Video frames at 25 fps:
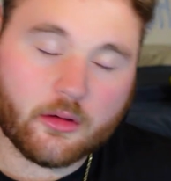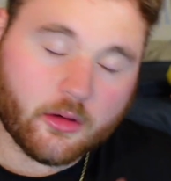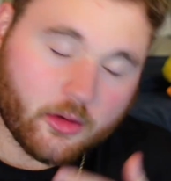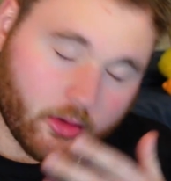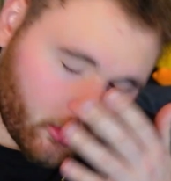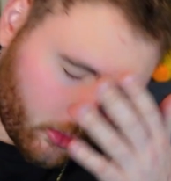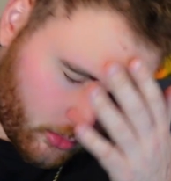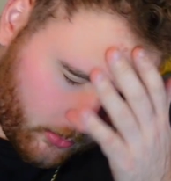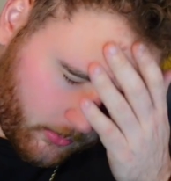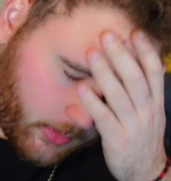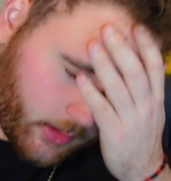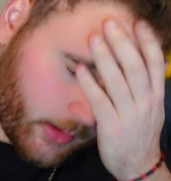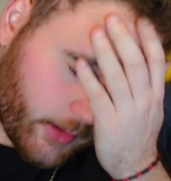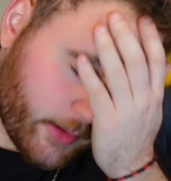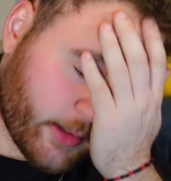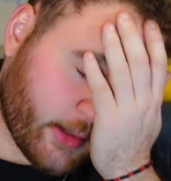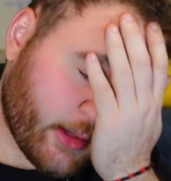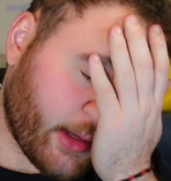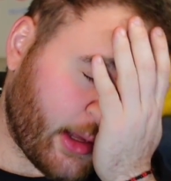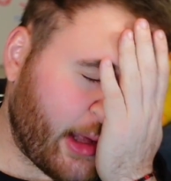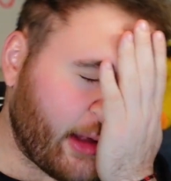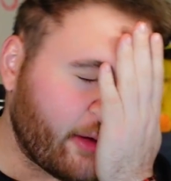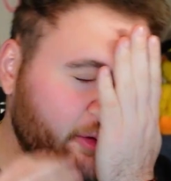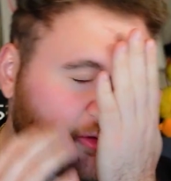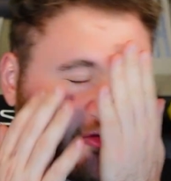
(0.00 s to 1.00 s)
Oh my
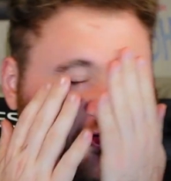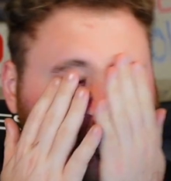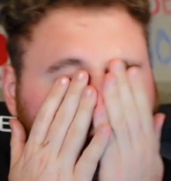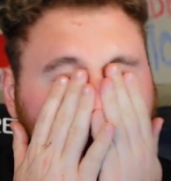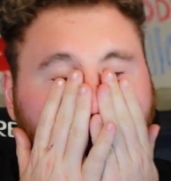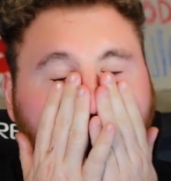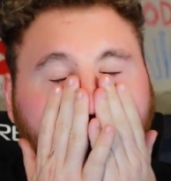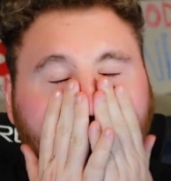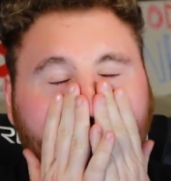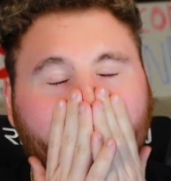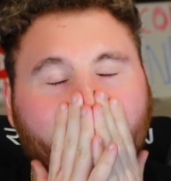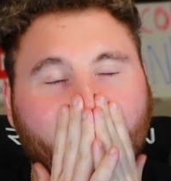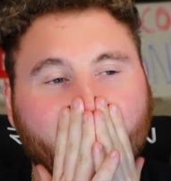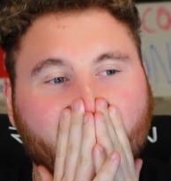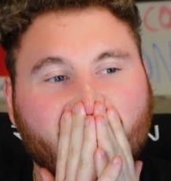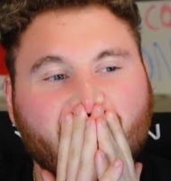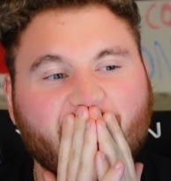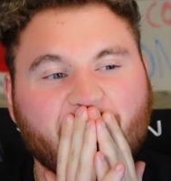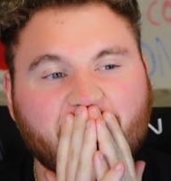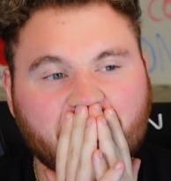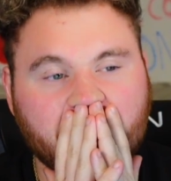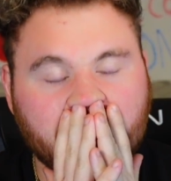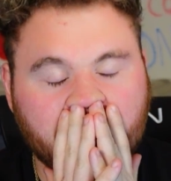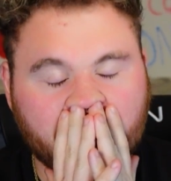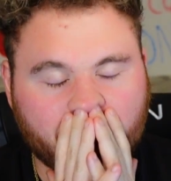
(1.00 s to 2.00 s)
God. So what?
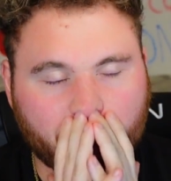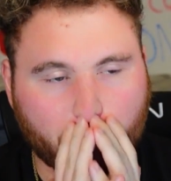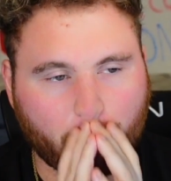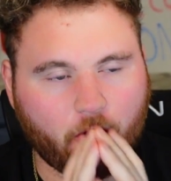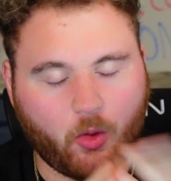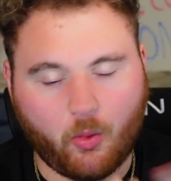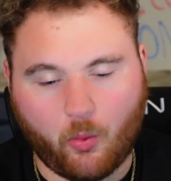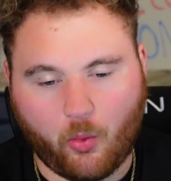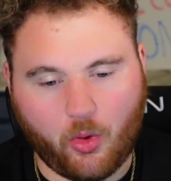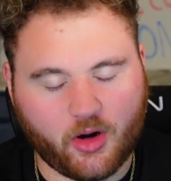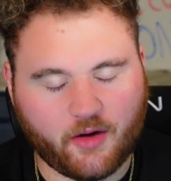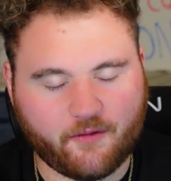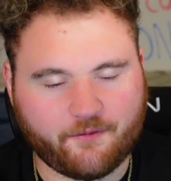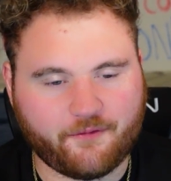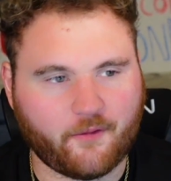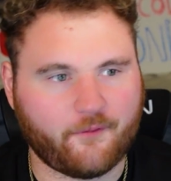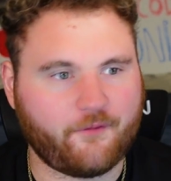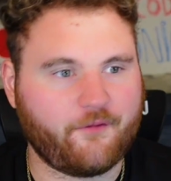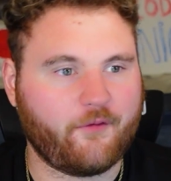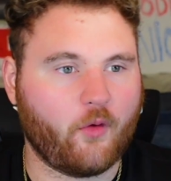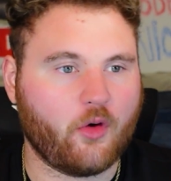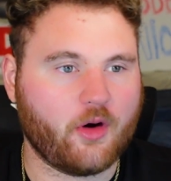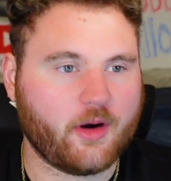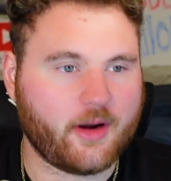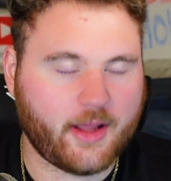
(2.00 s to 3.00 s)
1 for
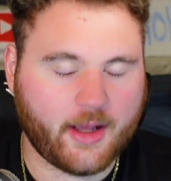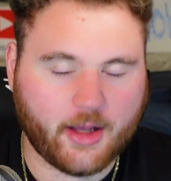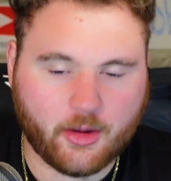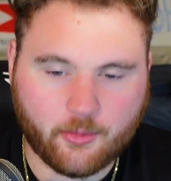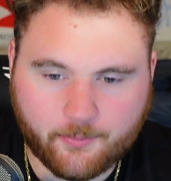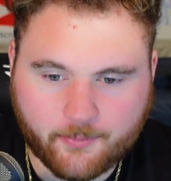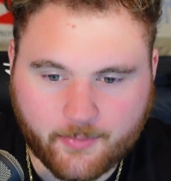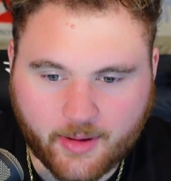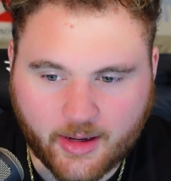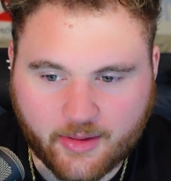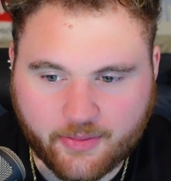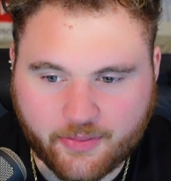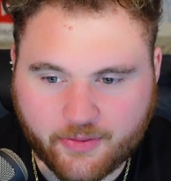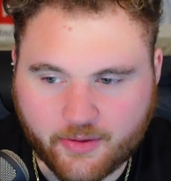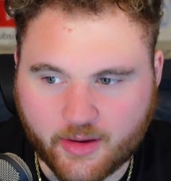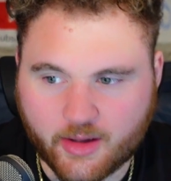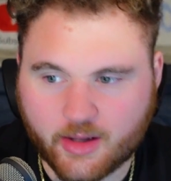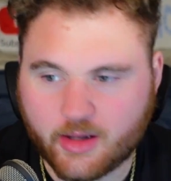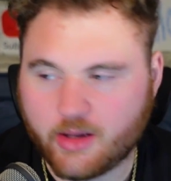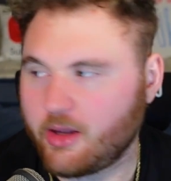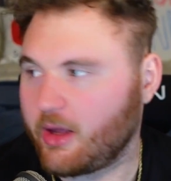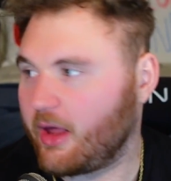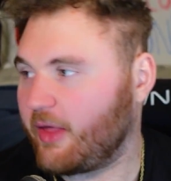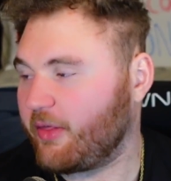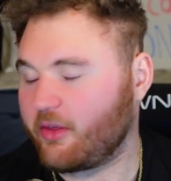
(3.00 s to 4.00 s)
4 now. I
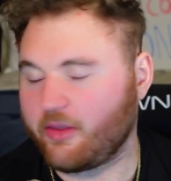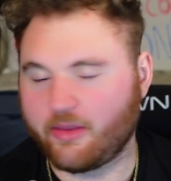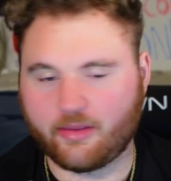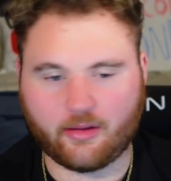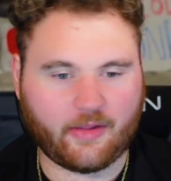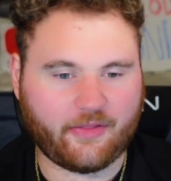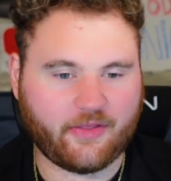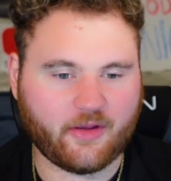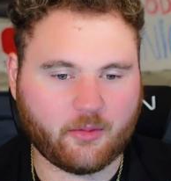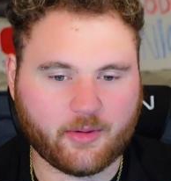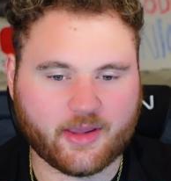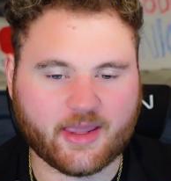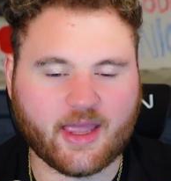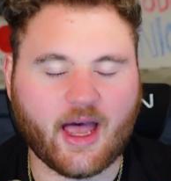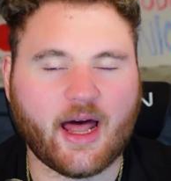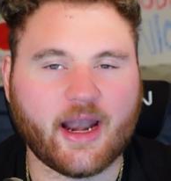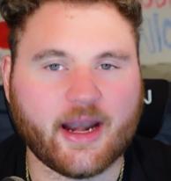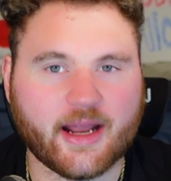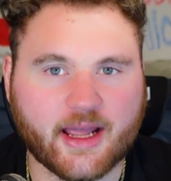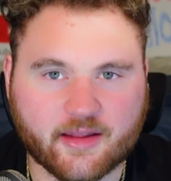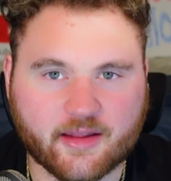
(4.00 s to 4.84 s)
think we kind of